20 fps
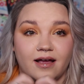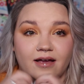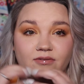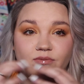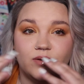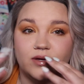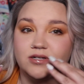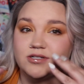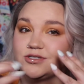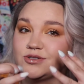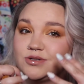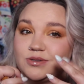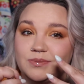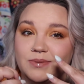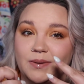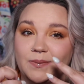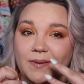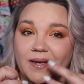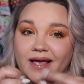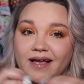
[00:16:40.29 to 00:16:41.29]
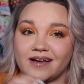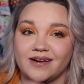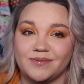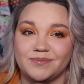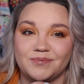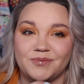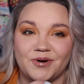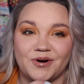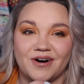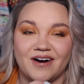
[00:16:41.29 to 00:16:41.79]
I've been doing my makeup
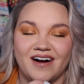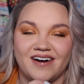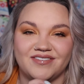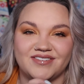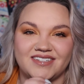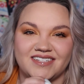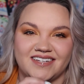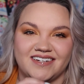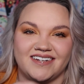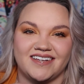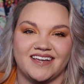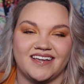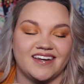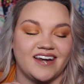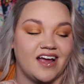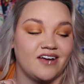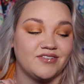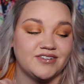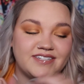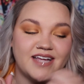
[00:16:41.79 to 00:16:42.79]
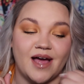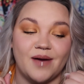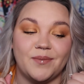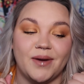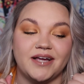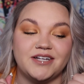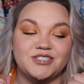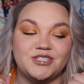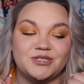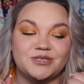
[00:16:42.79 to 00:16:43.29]
more often, and every time
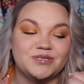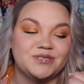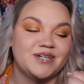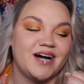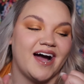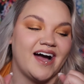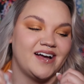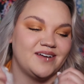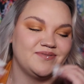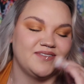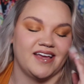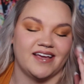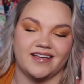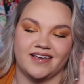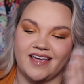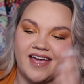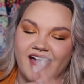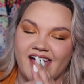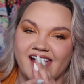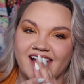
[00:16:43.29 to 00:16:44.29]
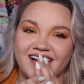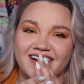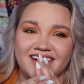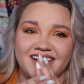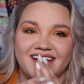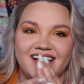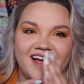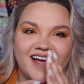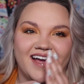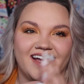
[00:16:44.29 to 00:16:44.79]
I do, I'm like, okay,
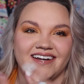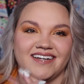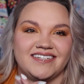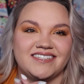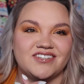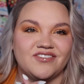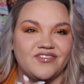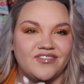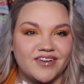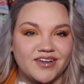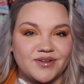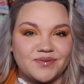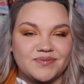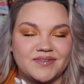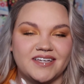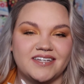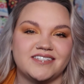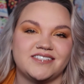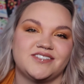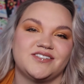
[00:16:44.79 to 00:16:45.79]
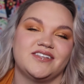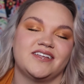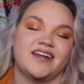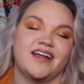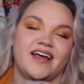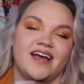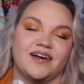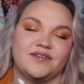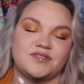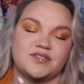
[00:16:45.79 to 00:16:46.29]
I need to film this so that I
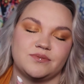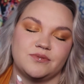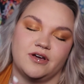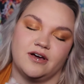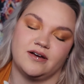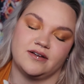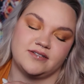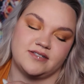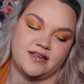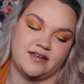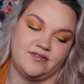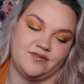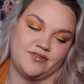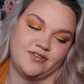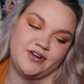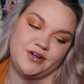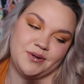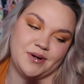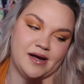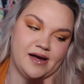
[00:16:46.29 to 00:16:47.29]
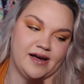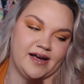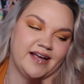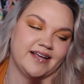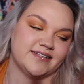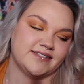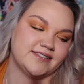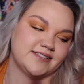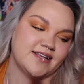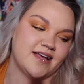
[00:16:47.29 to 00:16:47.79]
have some content for you
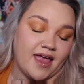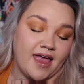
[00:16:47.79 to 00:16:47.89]
guys.